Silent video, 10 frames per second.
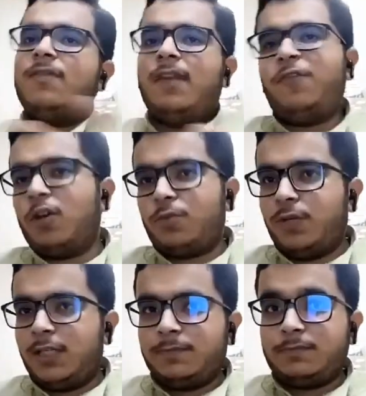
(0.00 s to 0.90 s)
be the way
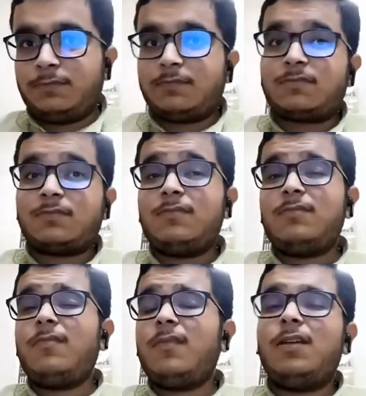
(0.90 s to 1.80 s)
forward?
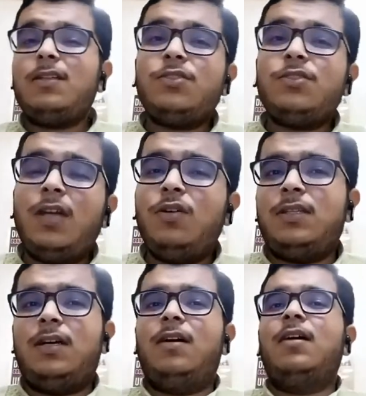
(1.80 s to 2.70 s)
So
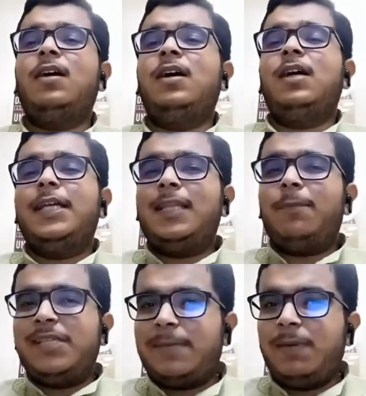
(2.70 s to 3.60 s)
now, the
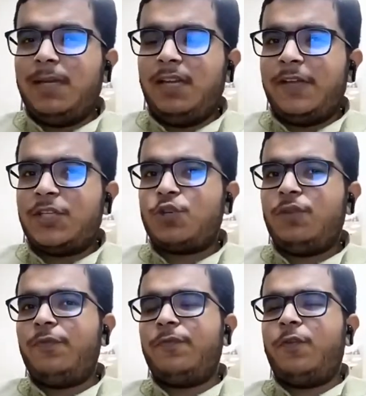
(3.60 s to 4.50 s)
BJP
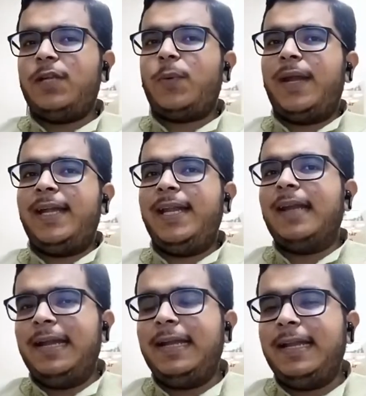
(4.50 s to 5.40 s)
manifesto for the
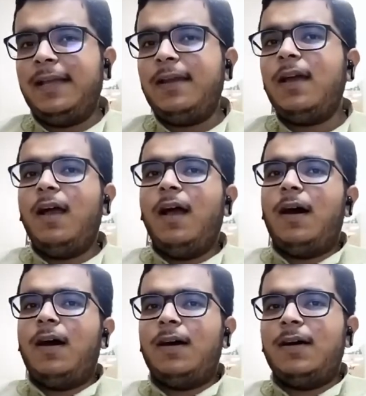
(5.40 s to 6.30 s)
2019
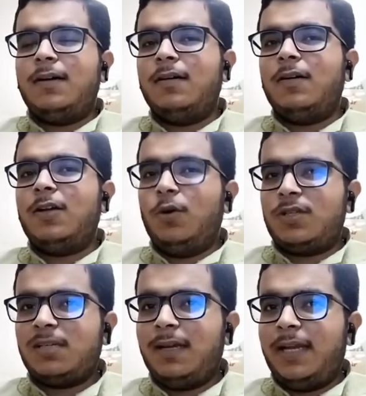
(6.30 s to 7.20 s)
Lok
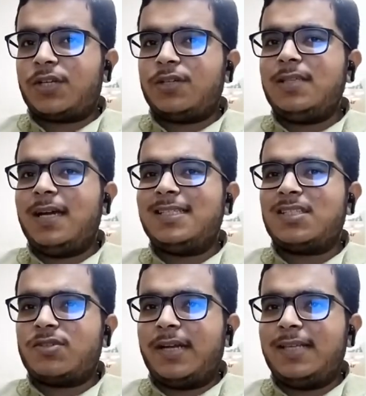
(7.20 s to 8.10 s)
Sabha elections had
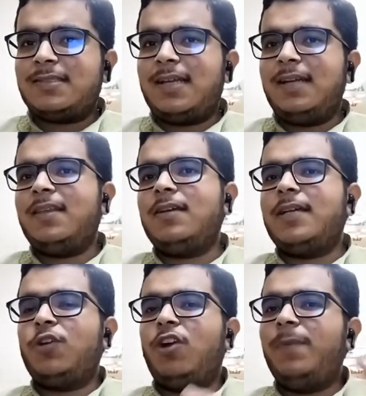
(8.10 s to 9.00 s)
stressed that there
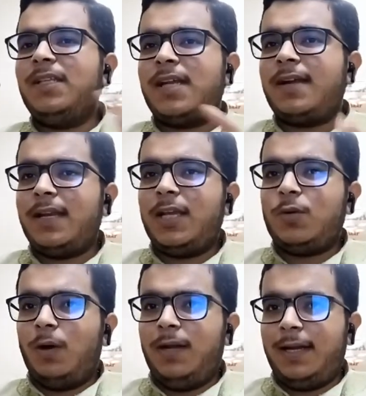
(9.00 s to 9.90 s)
cannot be gender
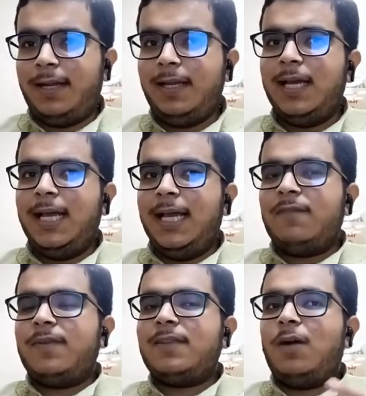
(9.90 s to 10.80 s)
equality
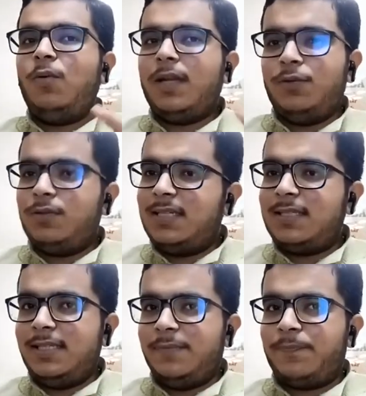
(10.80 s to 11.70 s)
without a
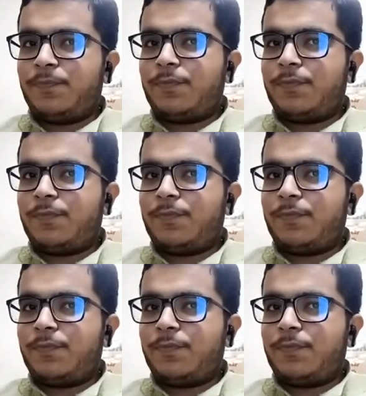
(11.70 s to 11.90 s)
UCC,